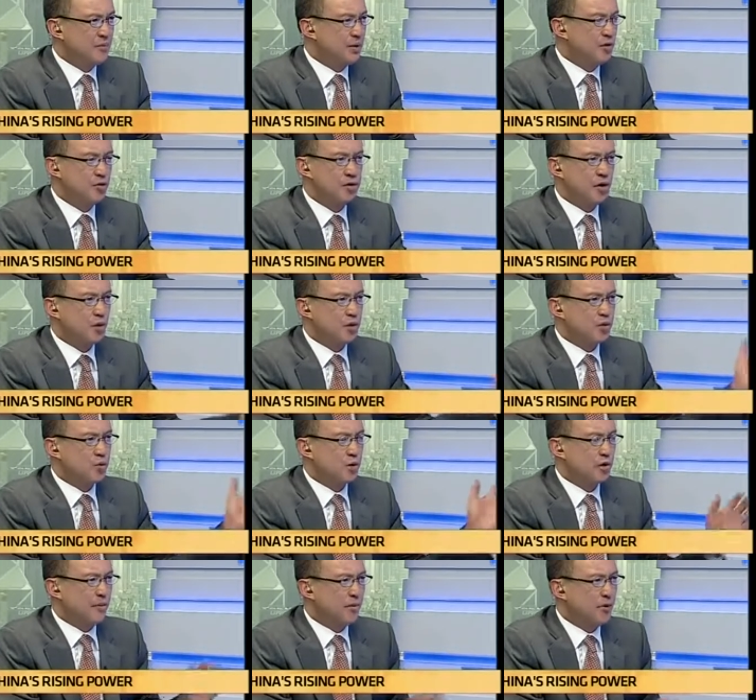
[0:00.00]
Who knows
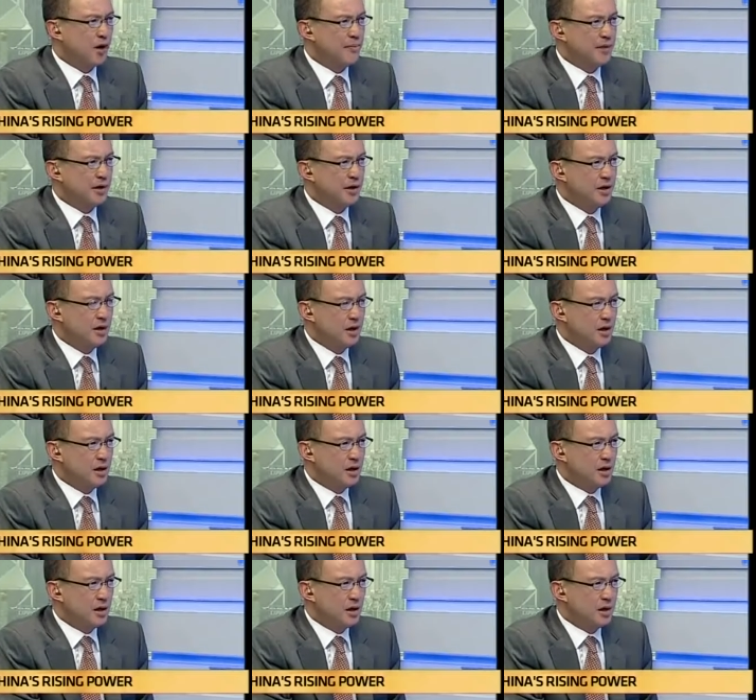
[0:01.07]
where the property
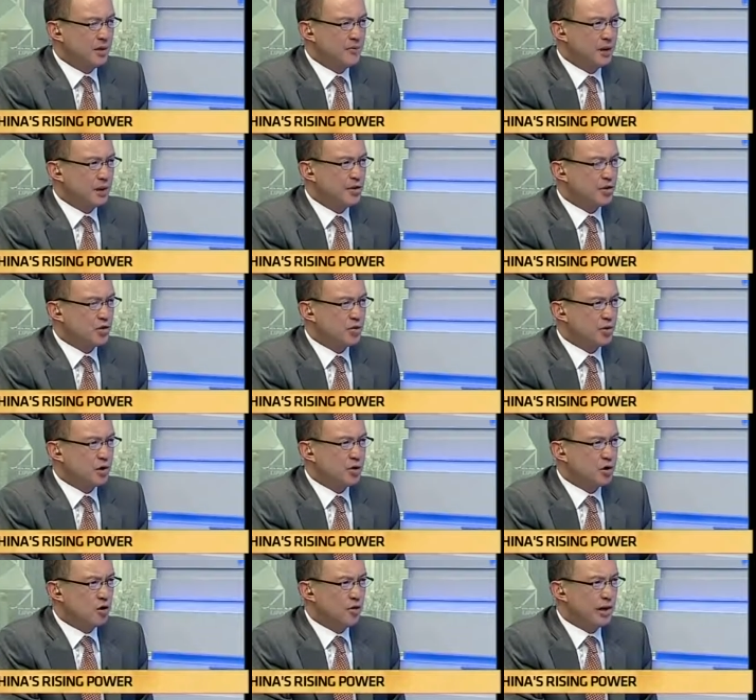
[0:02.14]
uh, industry
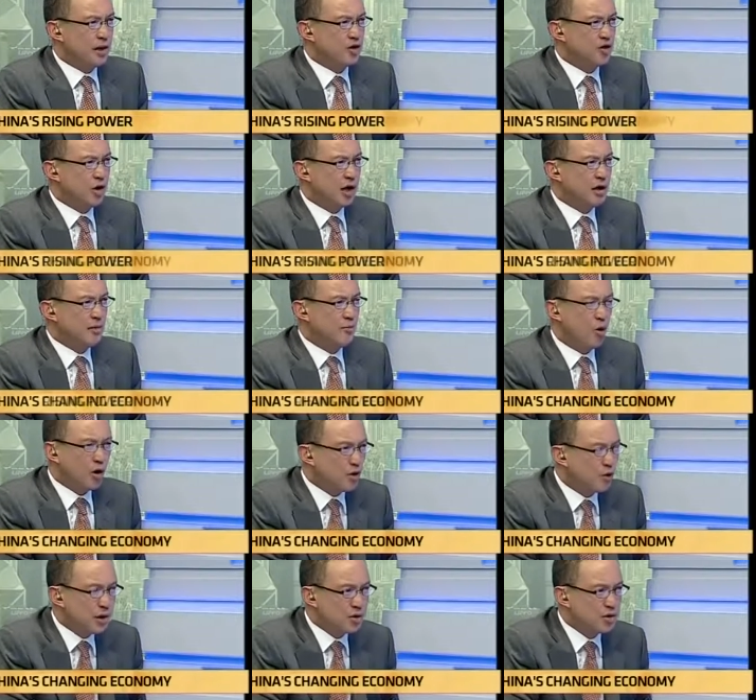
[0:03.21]
is going in China?
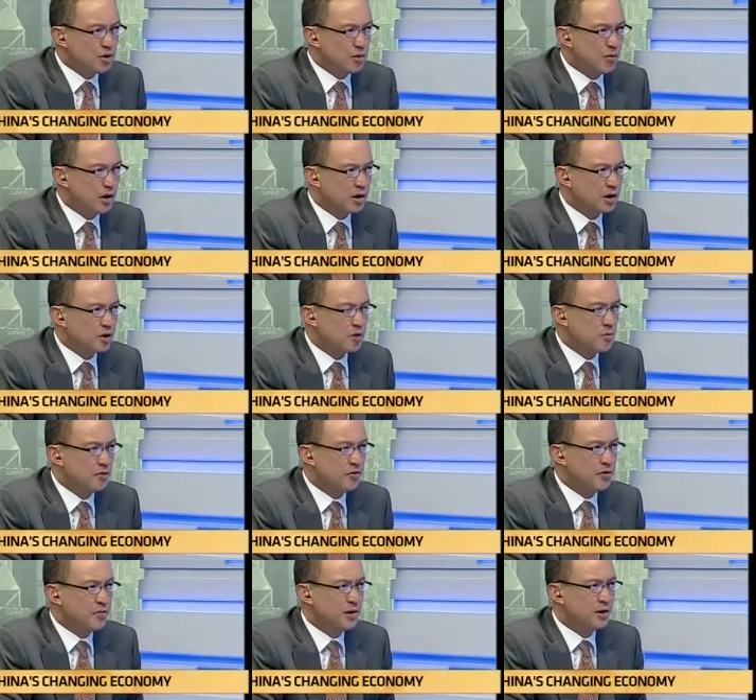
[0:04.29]
More question marks loom
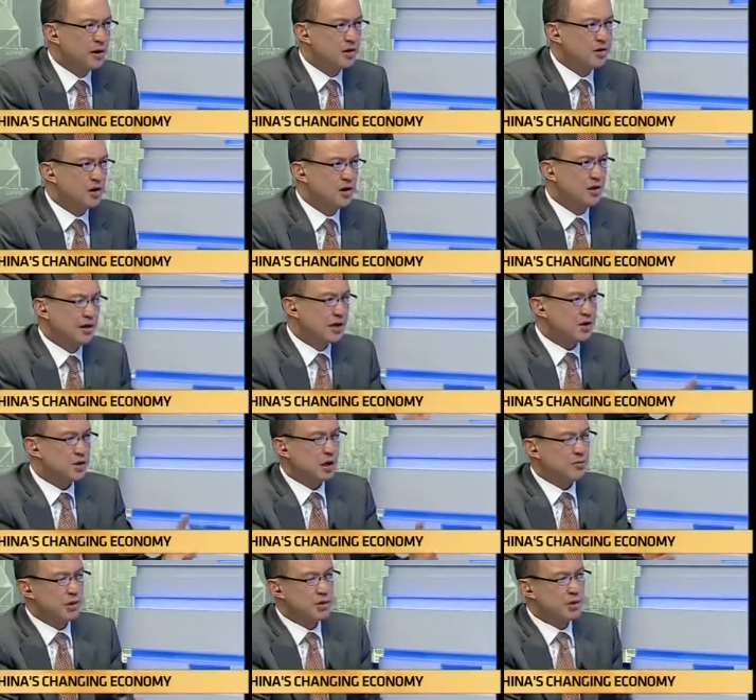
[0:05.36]
over the PRC than last
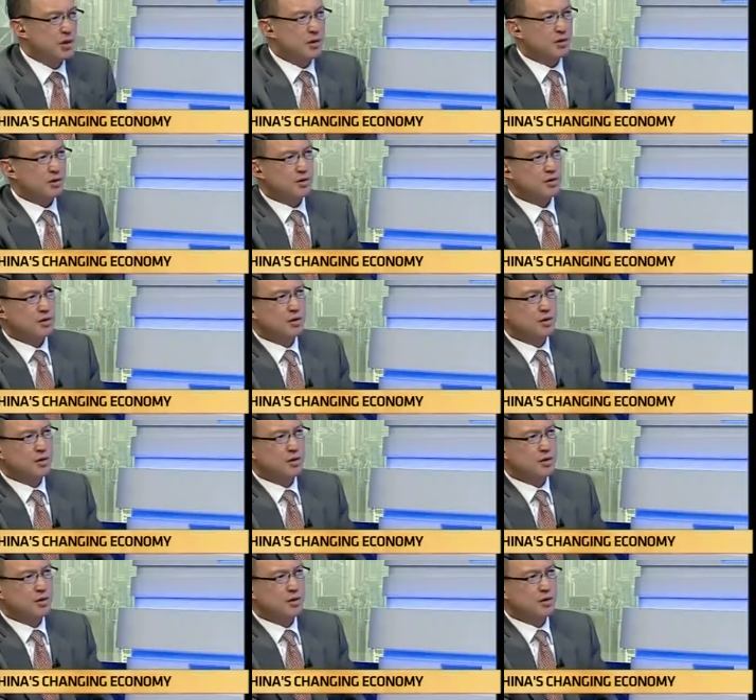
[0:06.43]
time we talked.